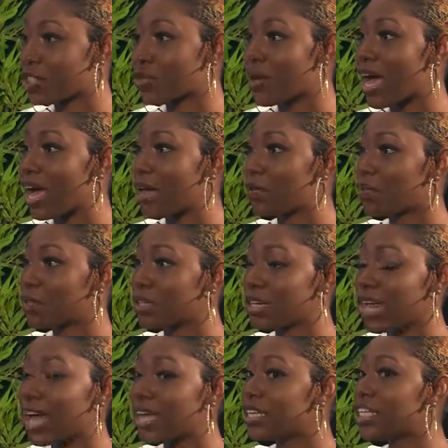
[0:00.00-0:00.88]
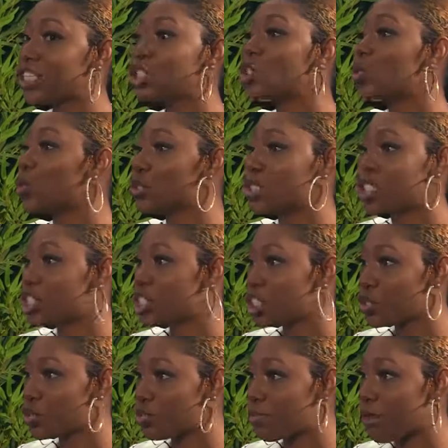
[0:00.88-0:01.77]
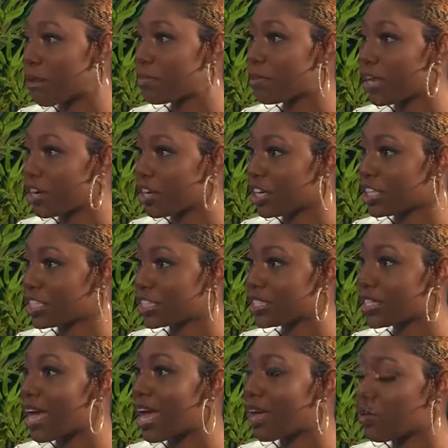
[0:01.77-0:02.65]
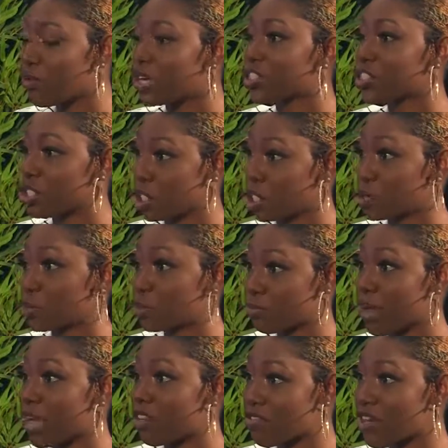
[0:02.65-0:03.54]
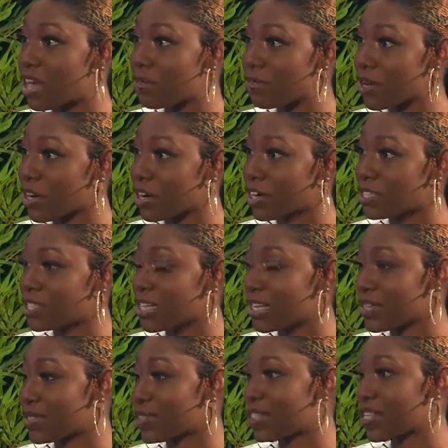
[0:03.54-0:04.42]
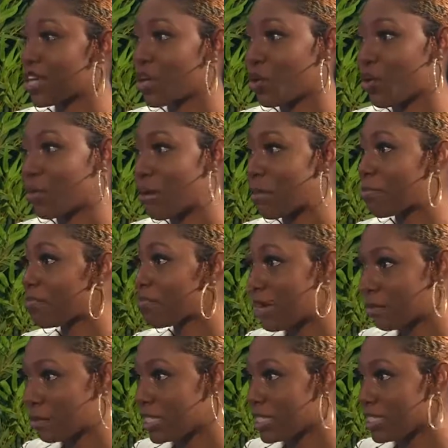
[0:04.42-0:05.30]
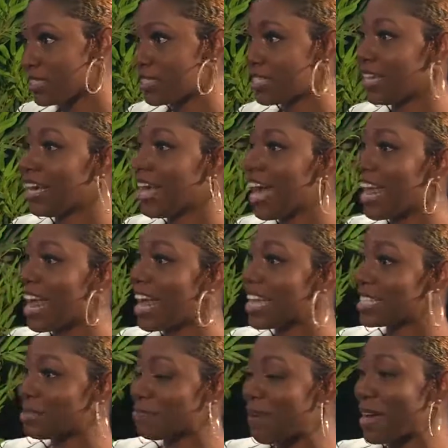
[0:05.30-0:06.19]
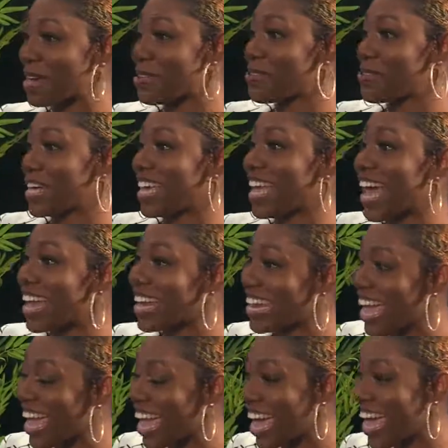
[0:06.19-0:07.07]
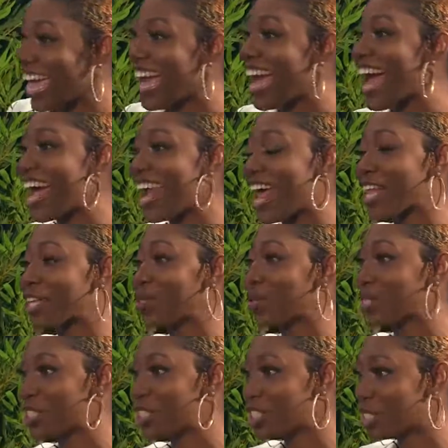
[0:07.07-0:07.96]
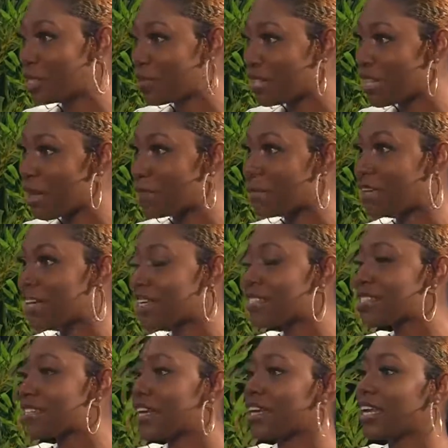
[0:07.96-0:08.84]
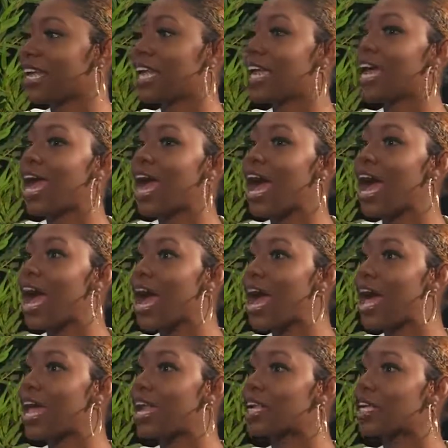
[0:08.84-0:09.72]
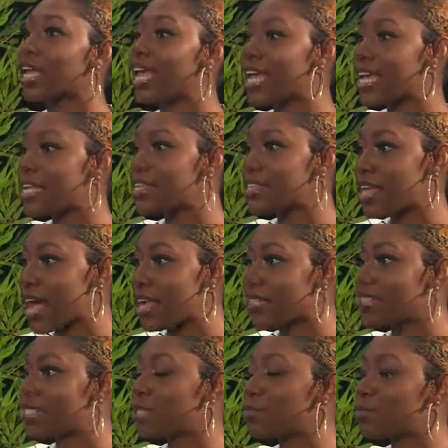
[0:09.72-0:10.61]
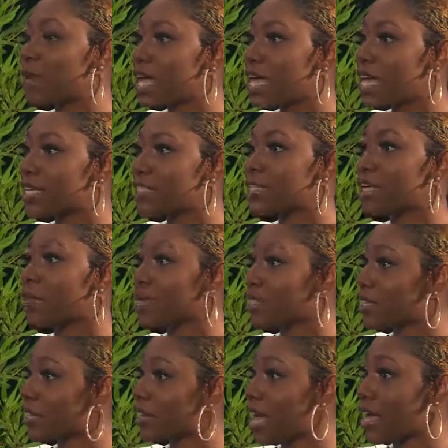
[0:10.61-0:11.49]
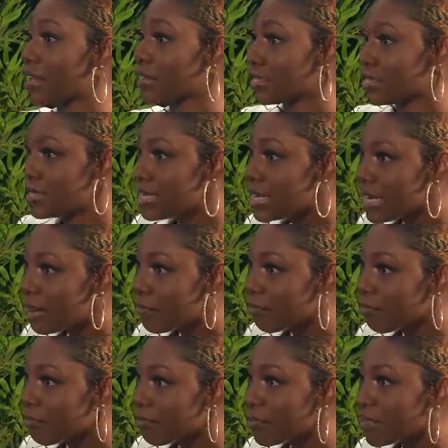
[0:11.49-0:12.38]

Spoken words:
So I didn't go to church with my parents. I went to church with my grandparents. I used to say I go with my families. And I'd spend the weekend there, and I'd go to church with them on a Sunday. And in that space, there was a dance team.